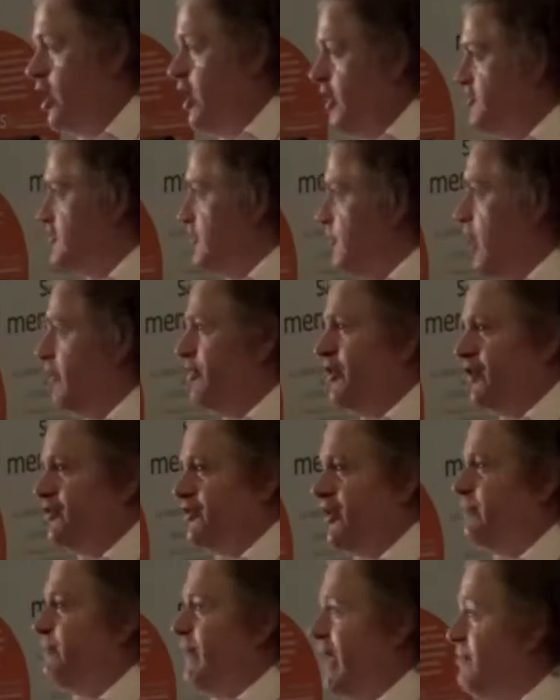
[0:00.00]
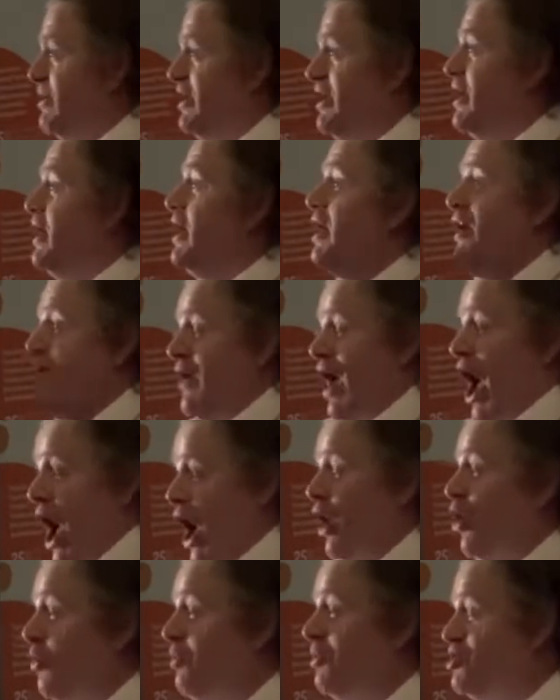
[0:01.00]
So I think there may be
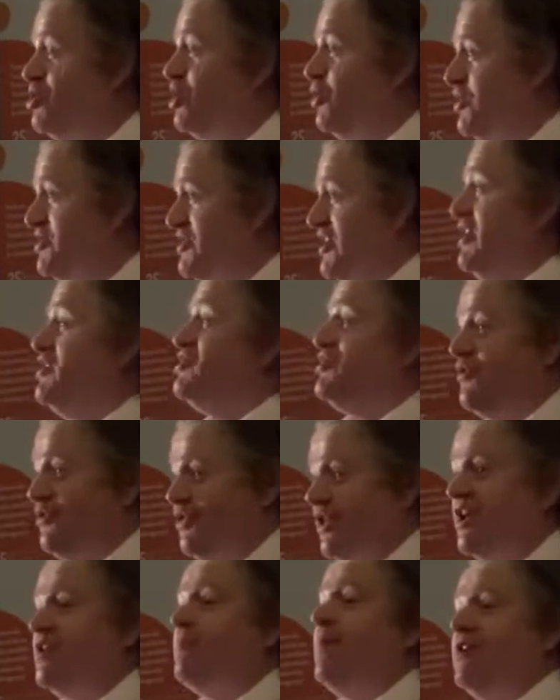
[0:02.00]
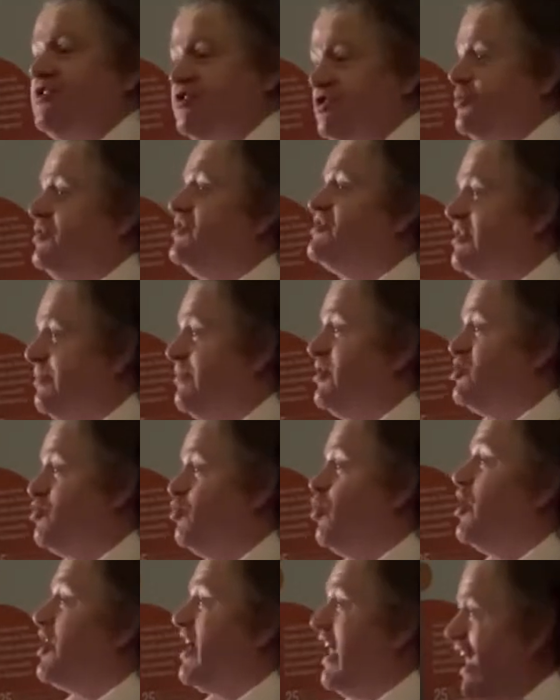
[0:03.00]
an opportunity to think about doing some of this
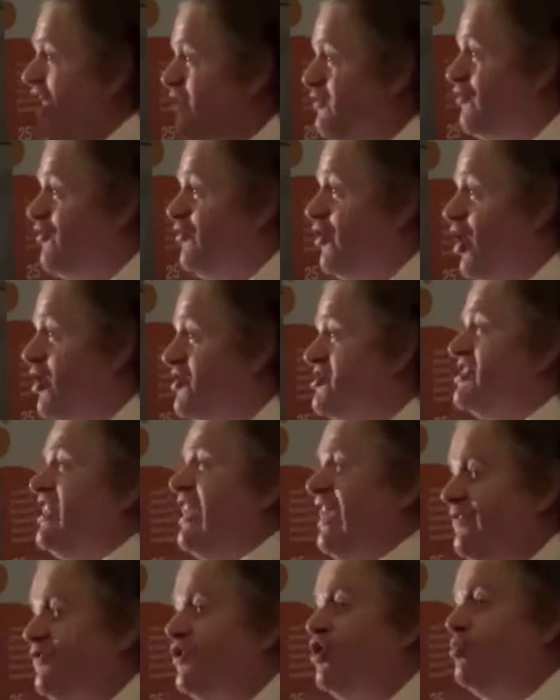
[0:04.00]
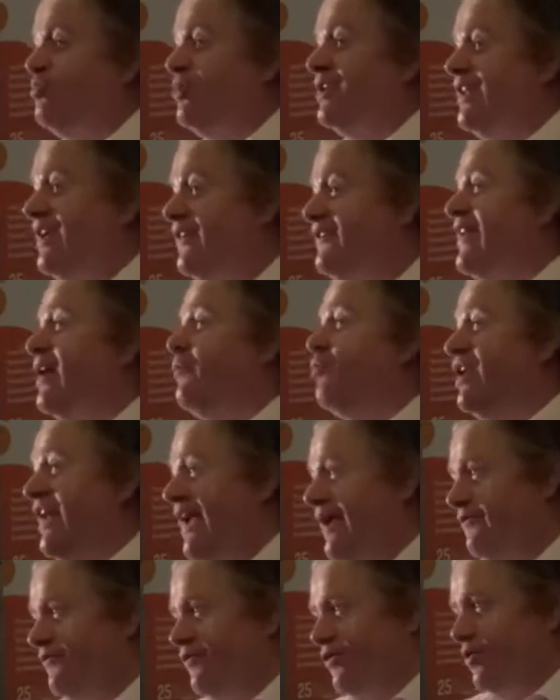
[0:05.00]
work in France if you believe that will
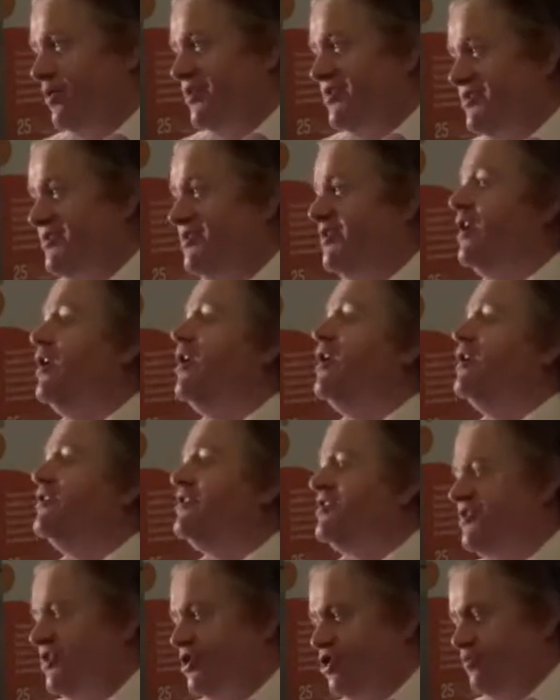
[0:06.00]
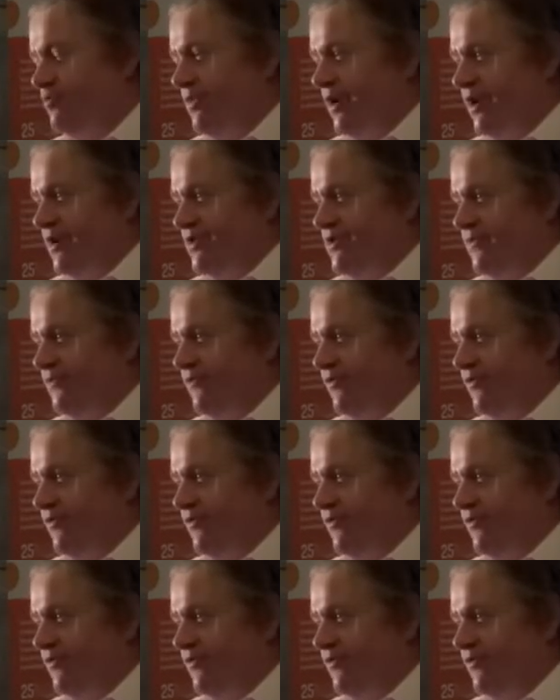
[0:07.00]
influence decision makers in